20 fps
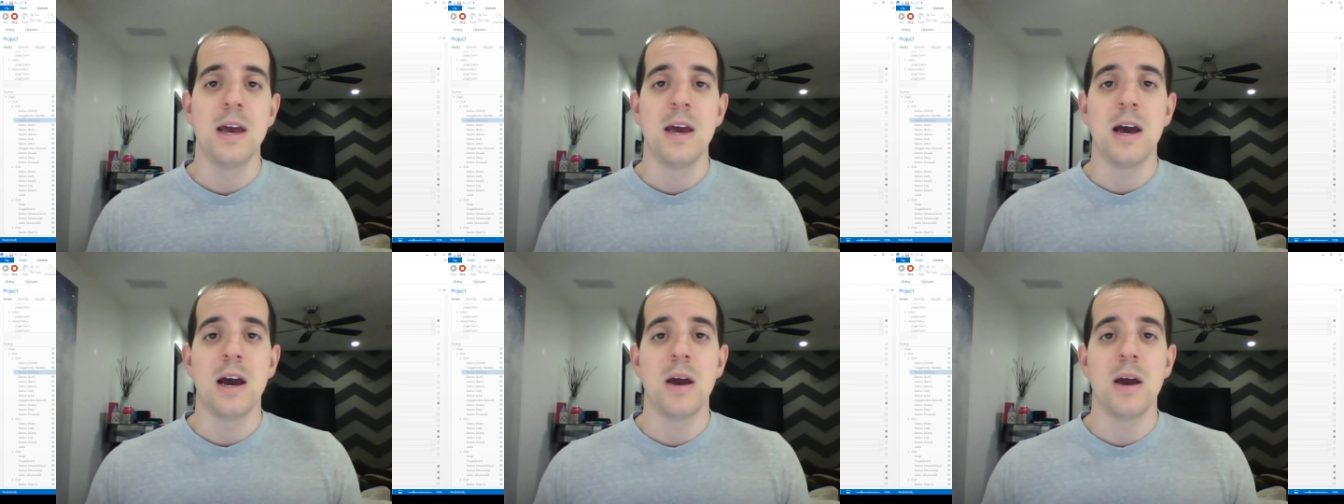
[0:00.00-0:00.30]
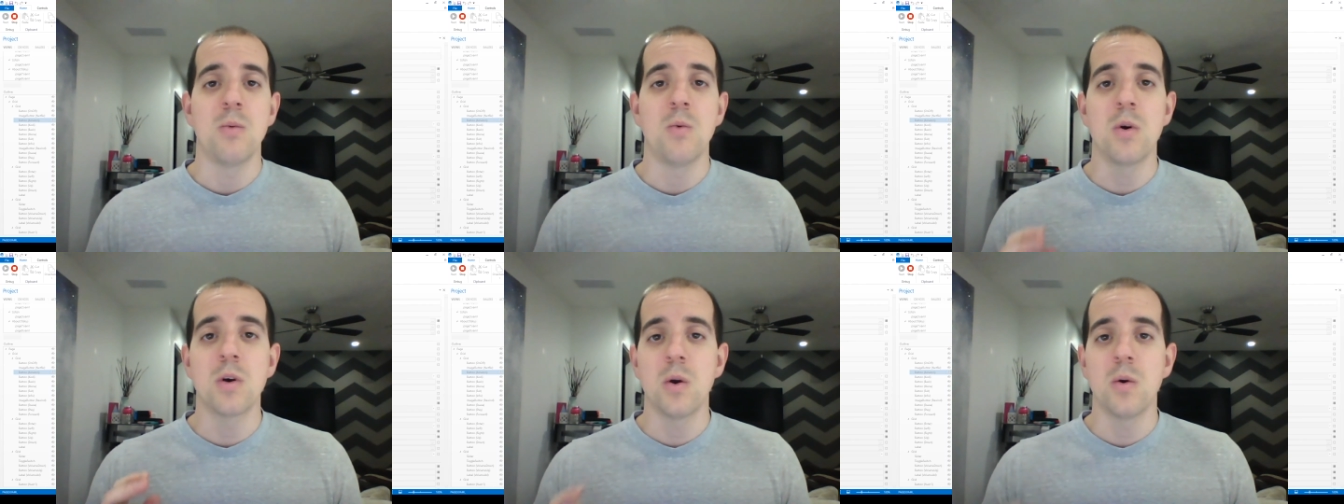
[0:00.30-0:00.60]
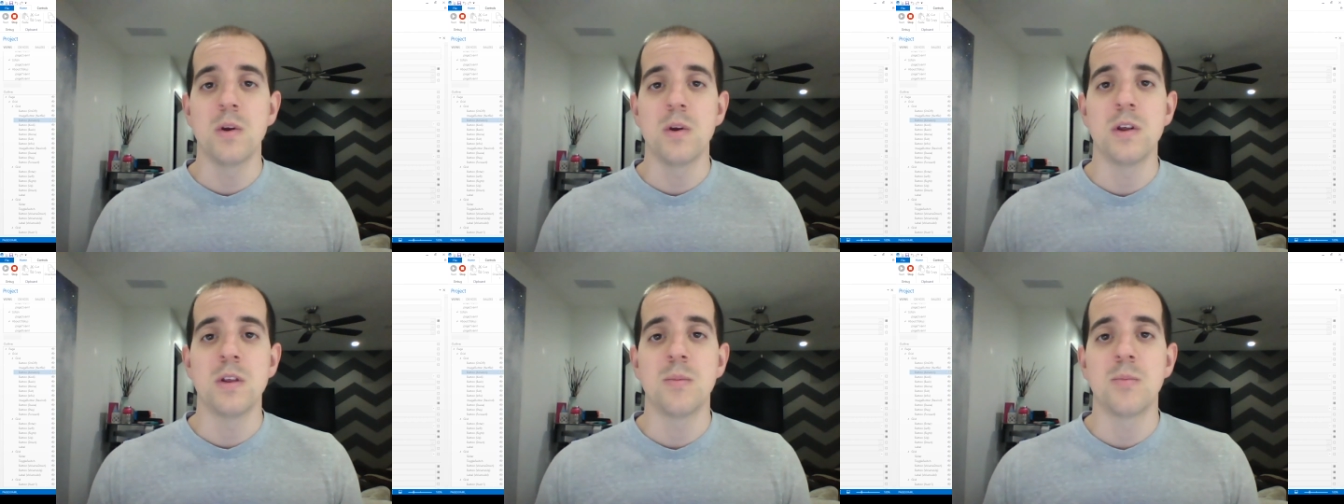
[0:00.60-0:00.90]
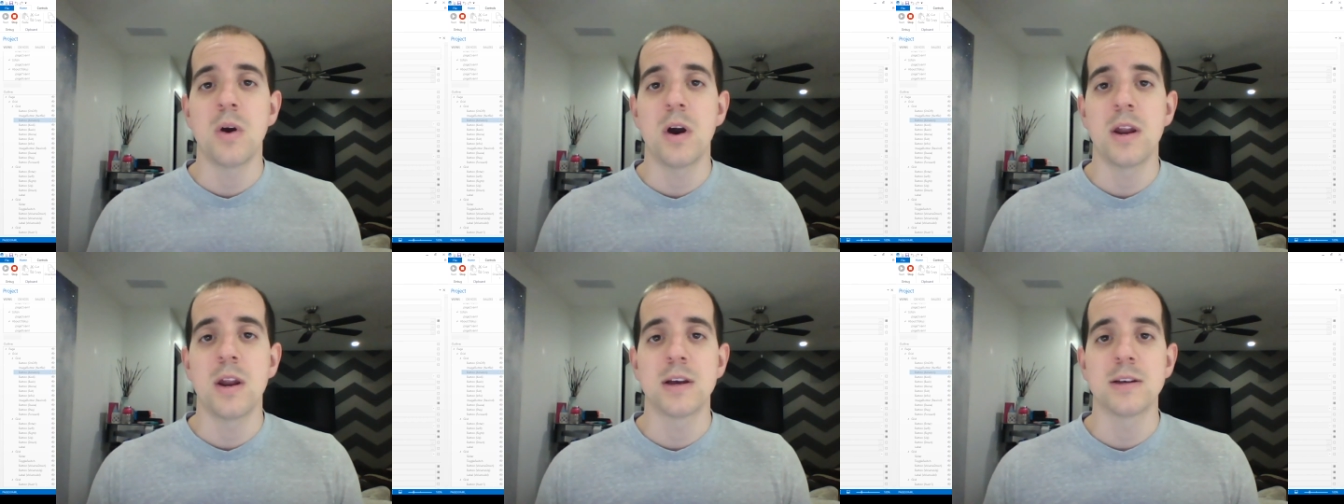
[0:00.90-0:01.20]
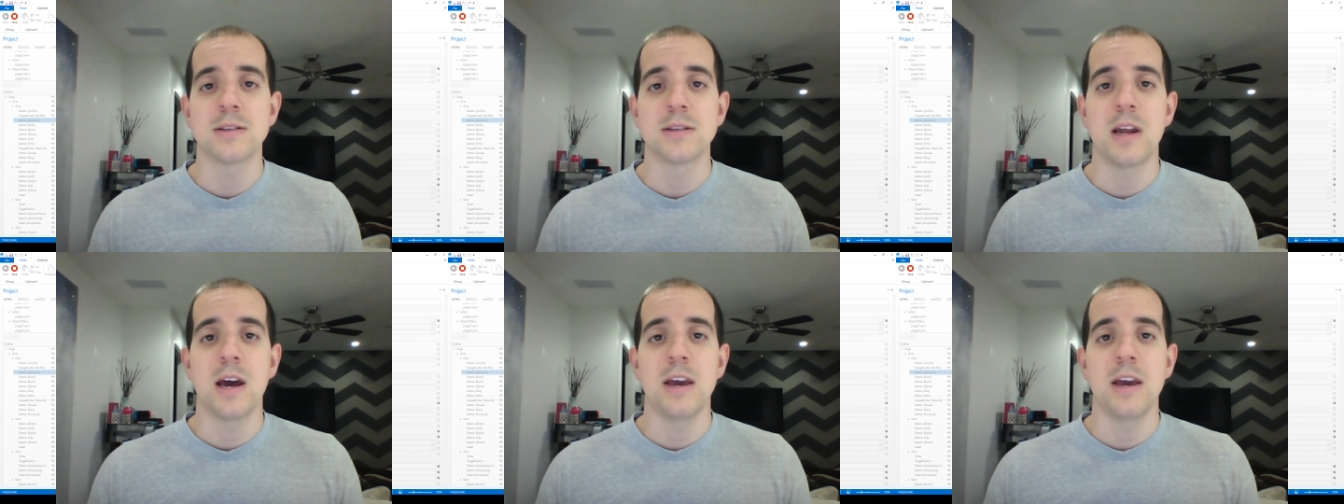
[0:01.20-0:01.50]
I won't go into the
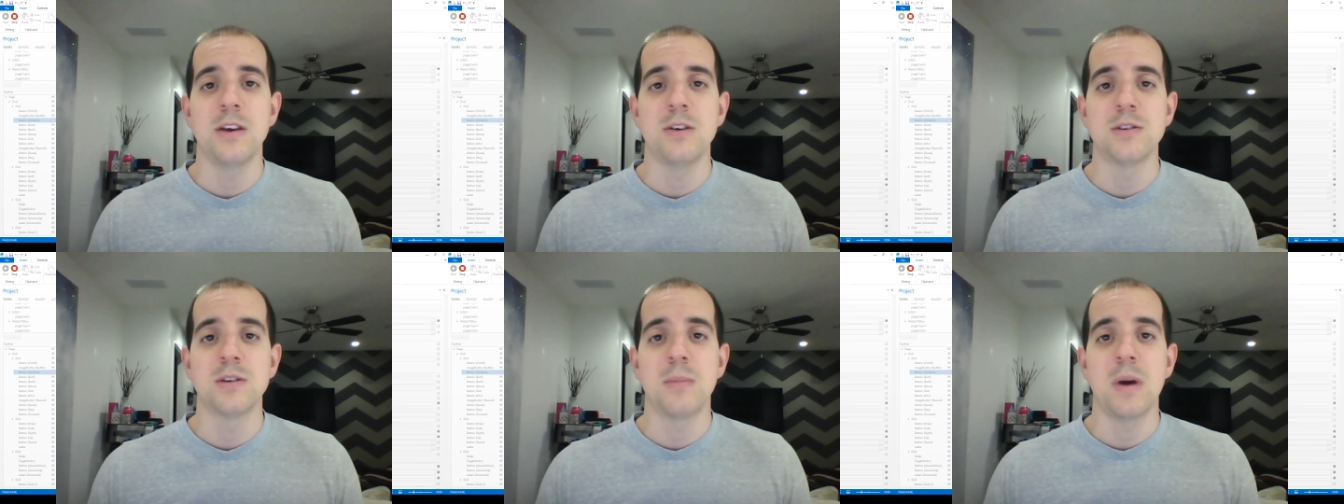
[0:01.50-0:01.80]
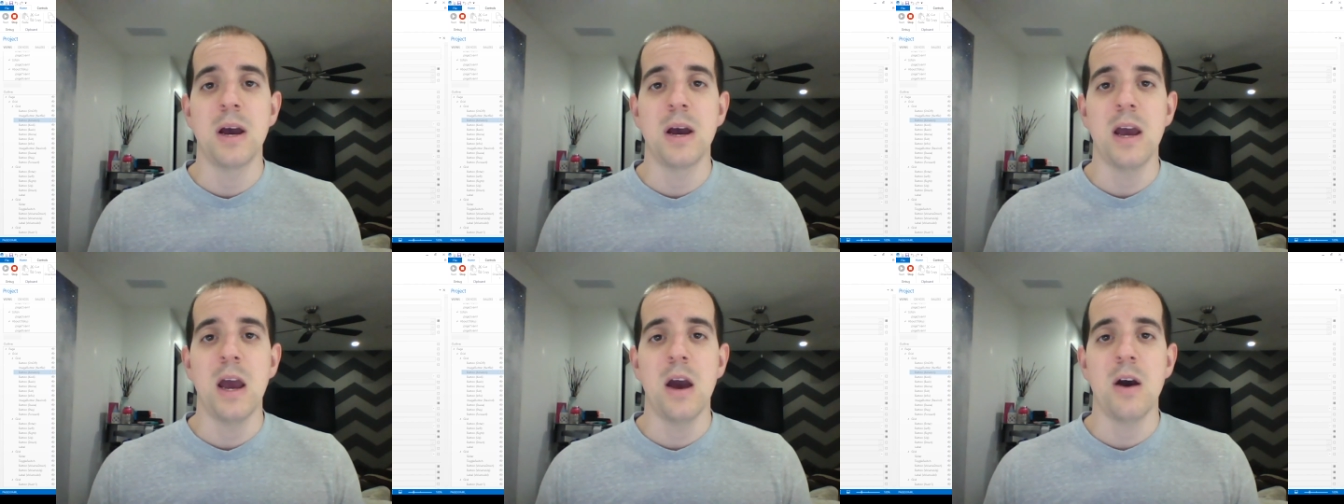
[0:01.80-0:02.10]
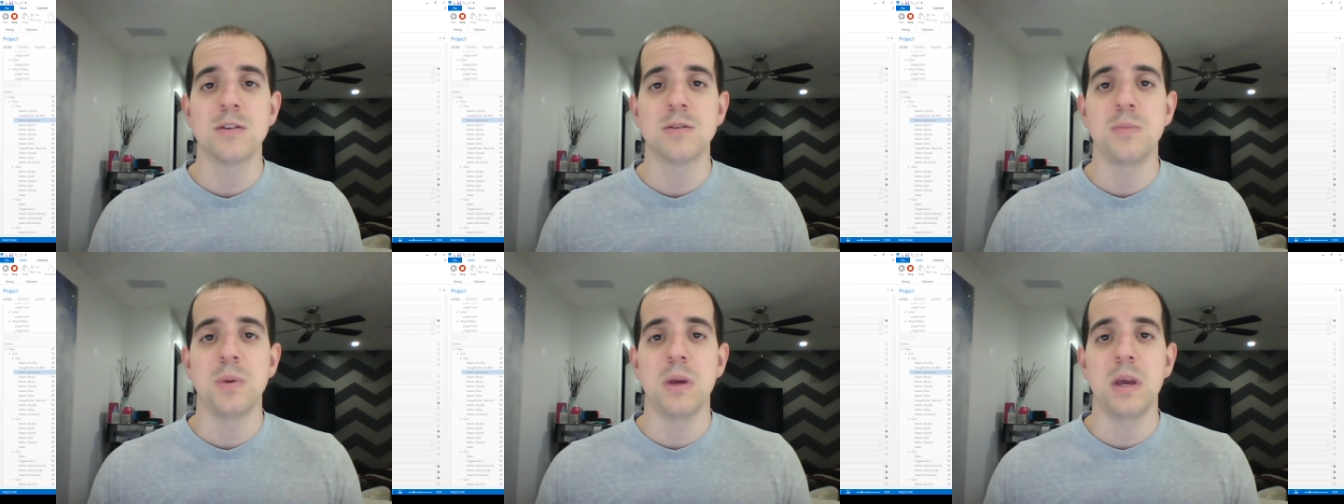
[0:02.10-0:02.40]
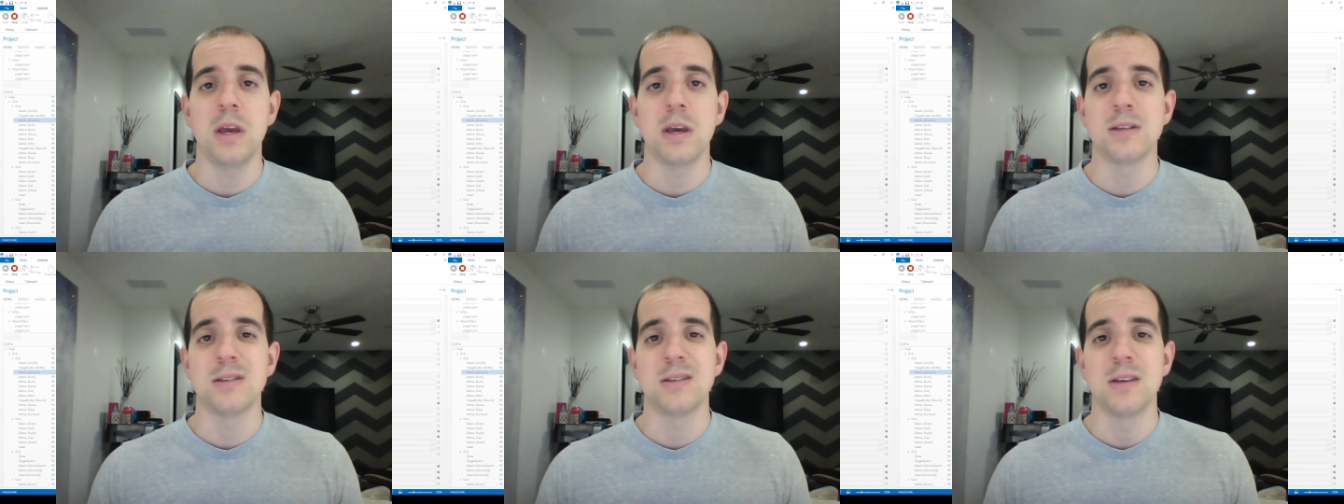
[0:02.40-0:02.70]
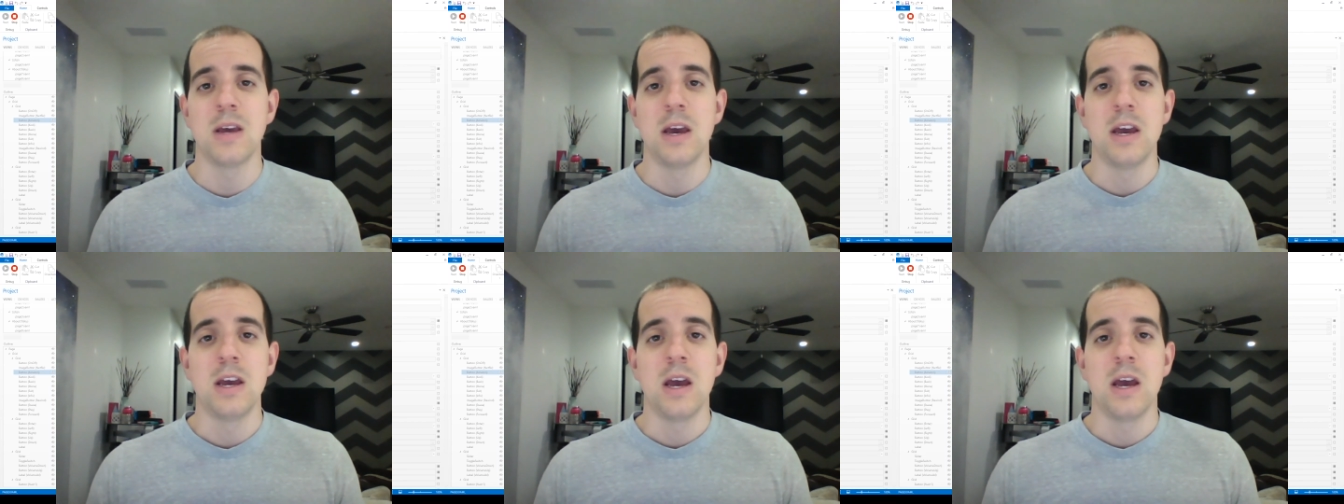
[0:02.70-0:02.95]
products that I use in my house because